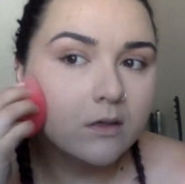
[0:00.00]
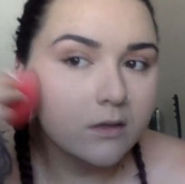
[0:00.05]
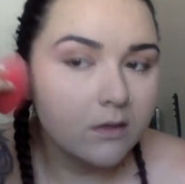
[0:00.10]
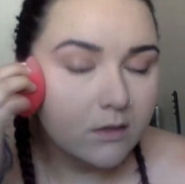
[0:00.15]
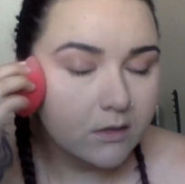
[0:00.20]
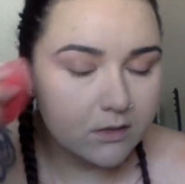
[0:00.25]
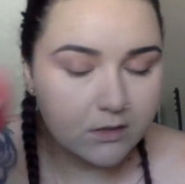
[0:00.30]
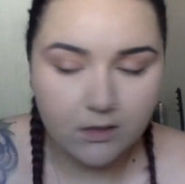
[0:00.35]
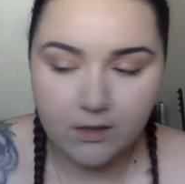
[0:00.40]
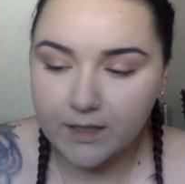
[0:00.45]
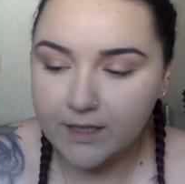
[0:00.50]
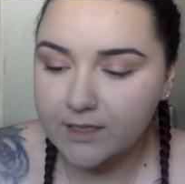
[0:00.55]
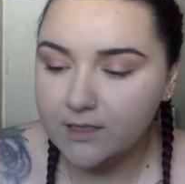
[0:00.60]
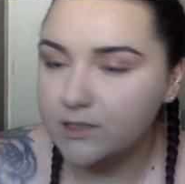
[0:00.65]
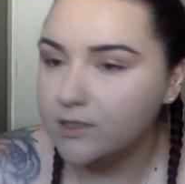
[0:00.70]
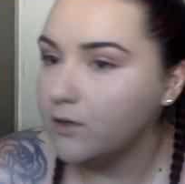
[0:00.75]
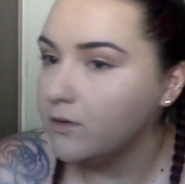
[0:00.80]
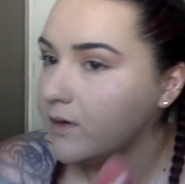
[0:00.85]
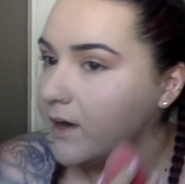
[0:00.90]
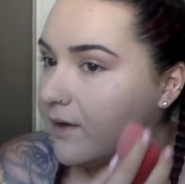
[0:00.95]
So like,
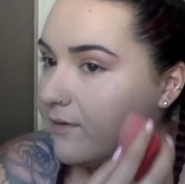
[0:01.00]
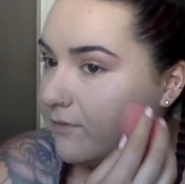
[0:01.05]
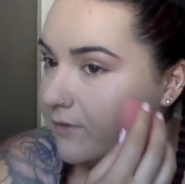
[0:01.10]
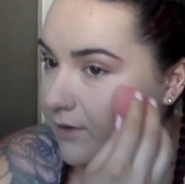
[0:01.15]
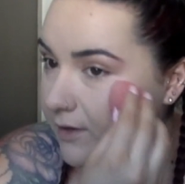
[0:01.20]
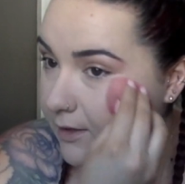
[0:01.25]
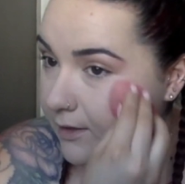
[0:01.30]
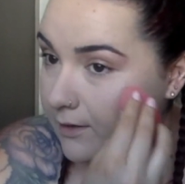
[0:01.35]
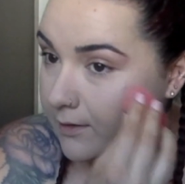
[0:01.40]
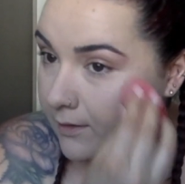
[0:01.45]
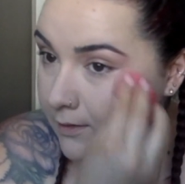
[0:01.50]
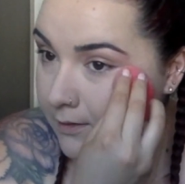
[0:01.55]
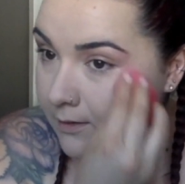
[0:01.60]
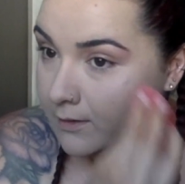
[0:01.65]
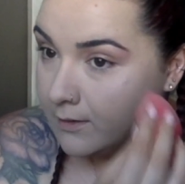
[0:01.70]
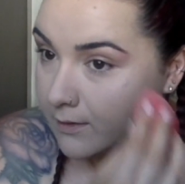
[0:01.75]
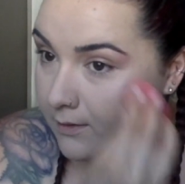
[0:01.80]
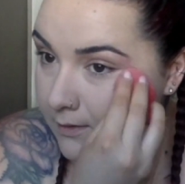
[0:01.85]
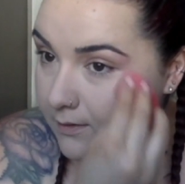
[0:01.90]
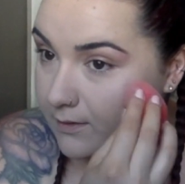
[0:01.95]
don't ever
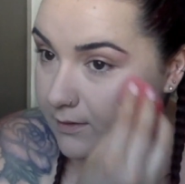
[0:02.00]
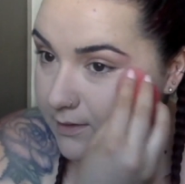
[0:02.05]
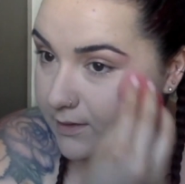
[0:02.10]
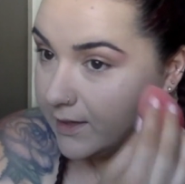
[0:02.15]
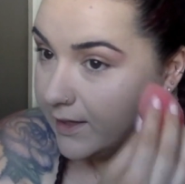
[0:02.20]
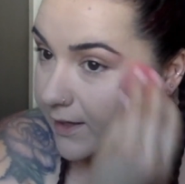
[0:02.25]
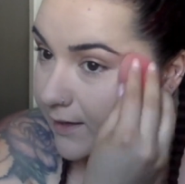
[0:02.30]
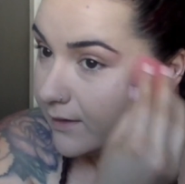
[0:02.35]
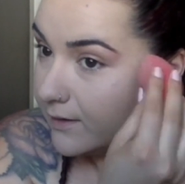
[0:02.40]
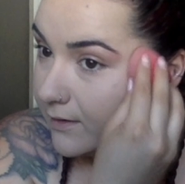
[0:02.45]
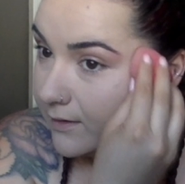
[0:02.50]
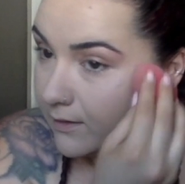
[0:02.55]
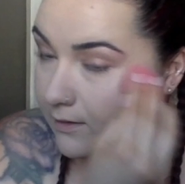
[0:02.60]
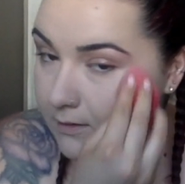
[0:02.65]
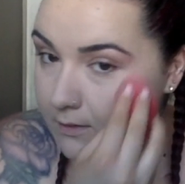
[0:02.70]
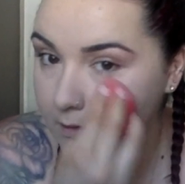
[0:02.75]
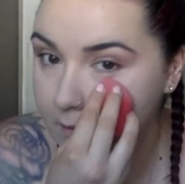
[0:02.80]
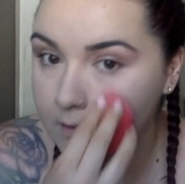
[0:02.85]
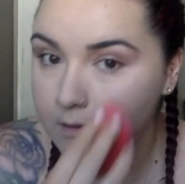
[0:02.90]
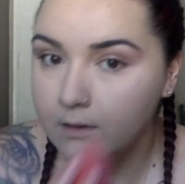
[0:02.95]
think
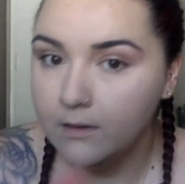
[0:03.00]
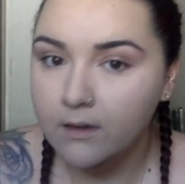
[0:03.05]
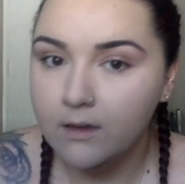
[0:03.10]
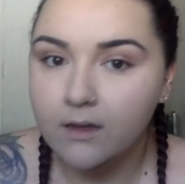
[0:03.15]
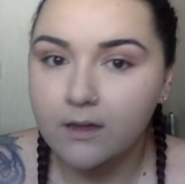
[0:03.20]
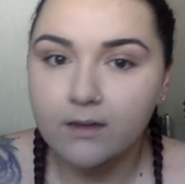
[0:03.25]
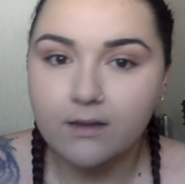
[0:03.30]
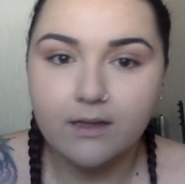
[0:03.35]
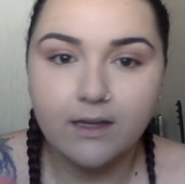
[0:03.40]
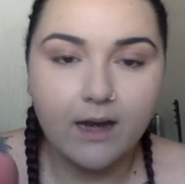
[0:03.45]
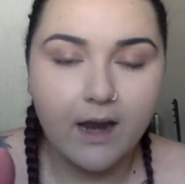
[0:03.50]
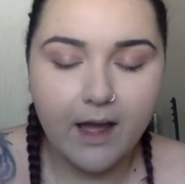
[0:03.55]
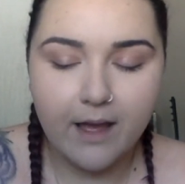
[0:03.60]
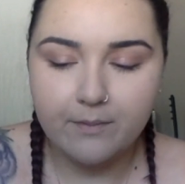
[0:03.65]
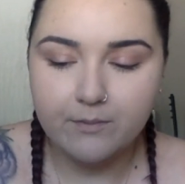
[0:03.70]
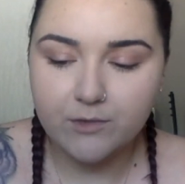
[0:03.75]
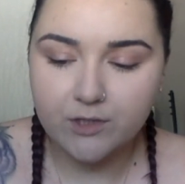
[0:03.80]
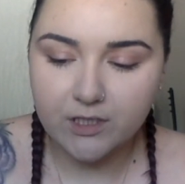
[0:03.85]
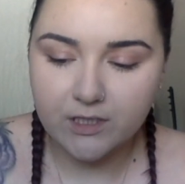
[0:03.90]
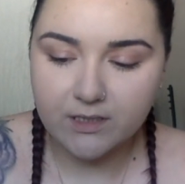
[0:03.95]
that I'm
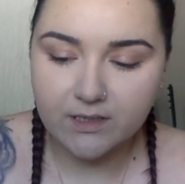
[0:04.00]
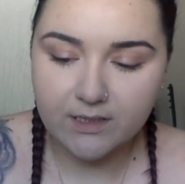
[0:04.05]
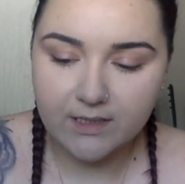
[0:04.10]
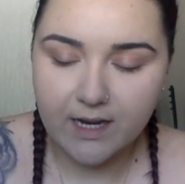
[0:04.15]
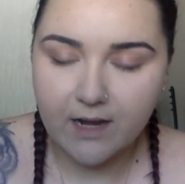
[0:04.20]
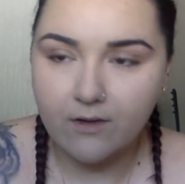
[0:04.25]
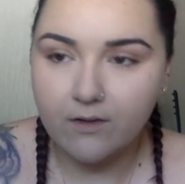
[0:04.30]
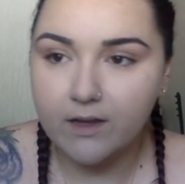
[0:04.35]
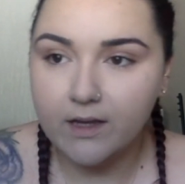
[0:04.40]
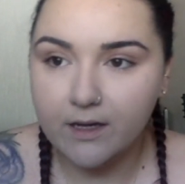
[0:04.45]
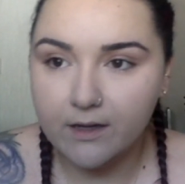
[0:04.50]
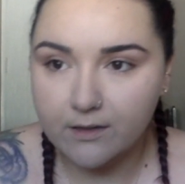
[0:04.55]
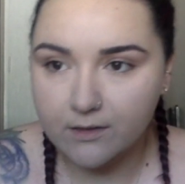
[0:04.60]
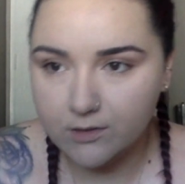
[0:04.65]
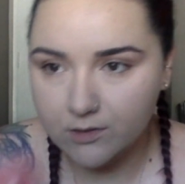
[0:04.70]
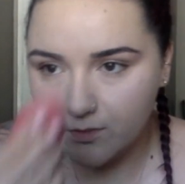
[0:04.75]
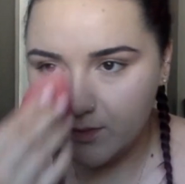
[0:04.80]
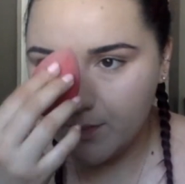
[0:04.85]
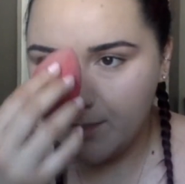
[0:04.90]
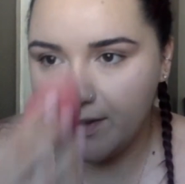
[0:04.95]
just out here
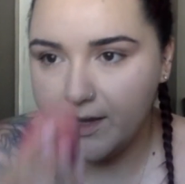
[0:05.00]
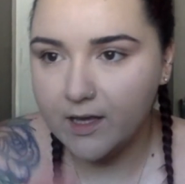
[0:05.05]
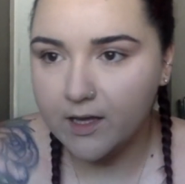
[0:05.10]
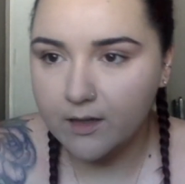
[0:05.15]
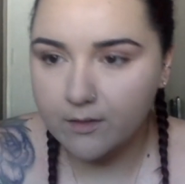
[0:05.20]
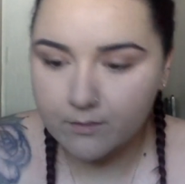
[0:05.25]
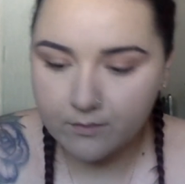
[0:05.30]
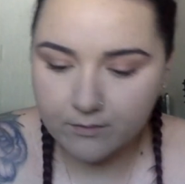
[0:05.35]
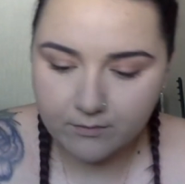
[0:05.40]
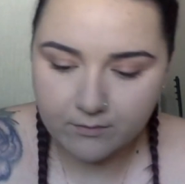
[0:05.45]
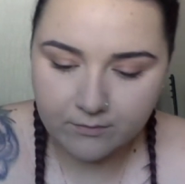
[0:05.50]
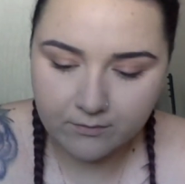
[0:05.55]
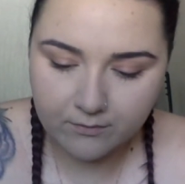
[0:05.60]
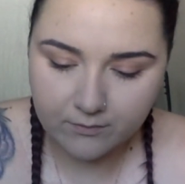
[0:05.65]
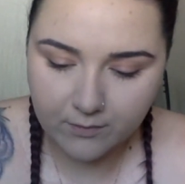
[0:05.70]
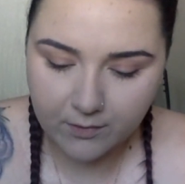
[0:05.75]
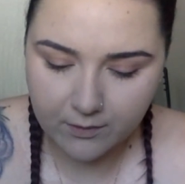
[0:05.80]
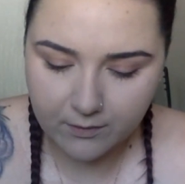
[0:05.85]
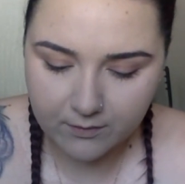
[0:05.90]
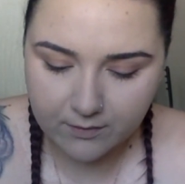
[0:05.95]
doing makeup
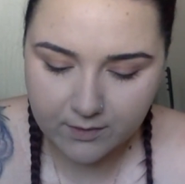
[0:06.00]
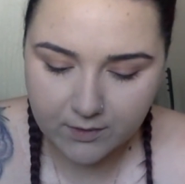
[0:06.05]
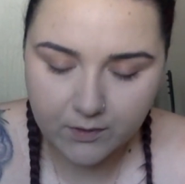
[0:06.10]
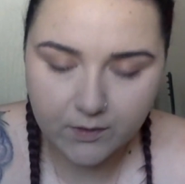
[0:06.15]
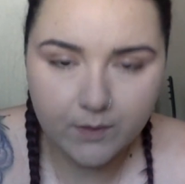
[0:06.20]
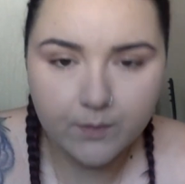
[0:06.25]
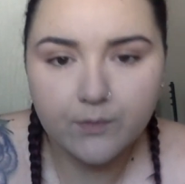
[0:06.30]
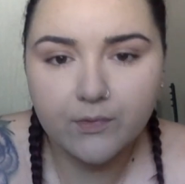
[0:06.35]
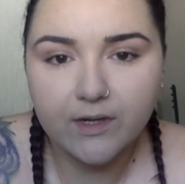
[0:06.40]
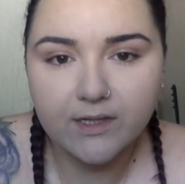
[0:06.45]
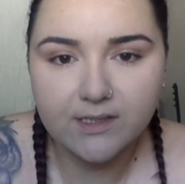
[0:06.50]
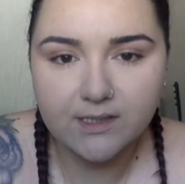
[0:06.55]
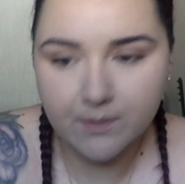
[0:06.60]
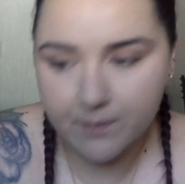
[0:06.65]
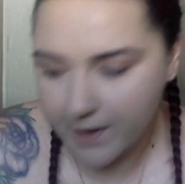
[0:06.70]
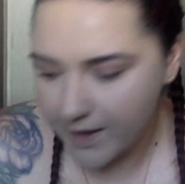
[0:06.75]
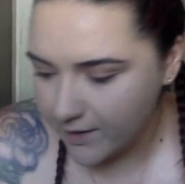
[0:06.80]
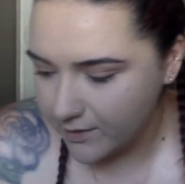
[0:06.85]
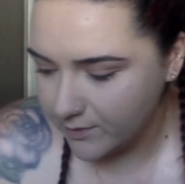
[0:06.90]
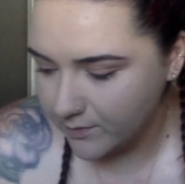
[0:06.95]
to impress a
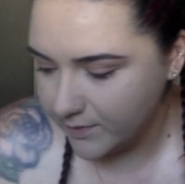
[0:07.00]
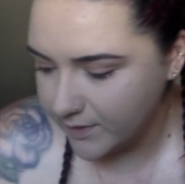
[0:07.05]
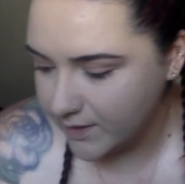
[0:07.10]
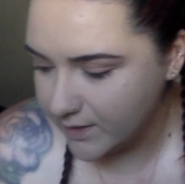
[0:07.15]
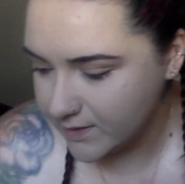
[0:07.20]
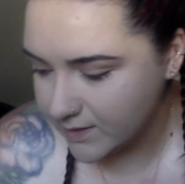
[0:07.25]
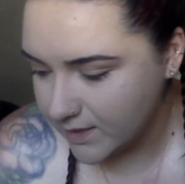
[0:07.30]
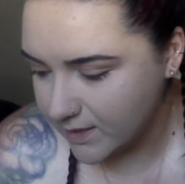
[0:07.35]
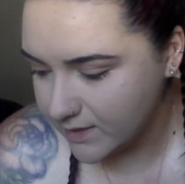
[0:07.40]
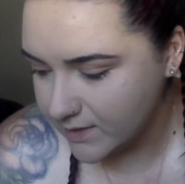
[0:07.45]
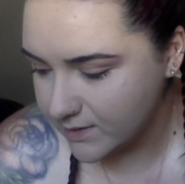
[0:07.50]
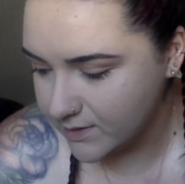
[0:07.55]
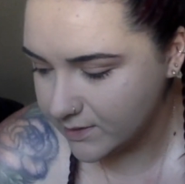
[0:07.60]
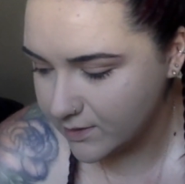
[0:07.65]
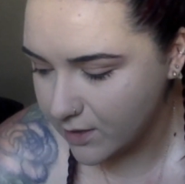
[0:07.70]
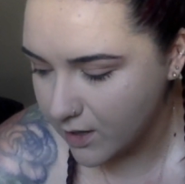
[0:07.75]
male, because that is